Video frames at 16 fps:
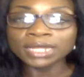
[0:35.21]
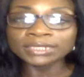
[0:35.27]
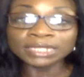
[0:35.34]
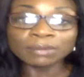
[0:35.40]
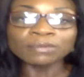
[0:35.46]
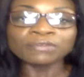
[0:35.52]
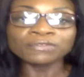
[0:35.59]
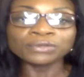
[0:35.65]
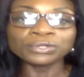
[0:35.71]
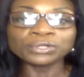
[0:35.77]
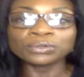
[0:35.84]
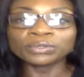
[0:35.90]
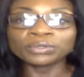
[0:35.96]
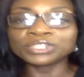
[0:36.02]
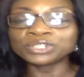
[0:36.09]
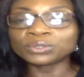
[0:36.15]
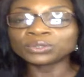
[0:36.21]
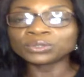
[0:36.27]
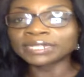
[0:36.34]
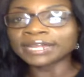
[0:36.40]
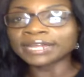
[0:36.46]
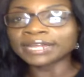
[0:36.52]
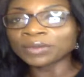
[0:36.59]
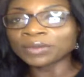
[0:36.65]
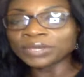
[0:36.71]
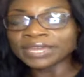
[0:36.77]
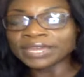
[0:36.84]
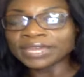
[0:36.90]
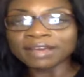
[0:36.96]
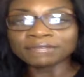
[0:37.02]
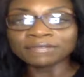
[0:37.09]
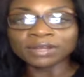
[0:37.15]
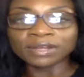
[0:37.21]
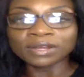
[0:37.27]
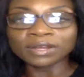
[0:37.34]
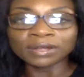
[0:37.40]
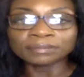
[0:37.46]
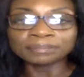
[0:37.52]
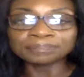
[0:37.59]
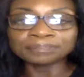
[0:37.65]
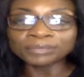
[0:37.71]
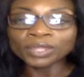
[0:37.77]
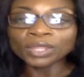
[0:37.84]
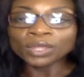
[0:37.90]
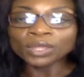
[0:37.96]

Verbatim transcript: some of you know that Joel and I, we have a, um,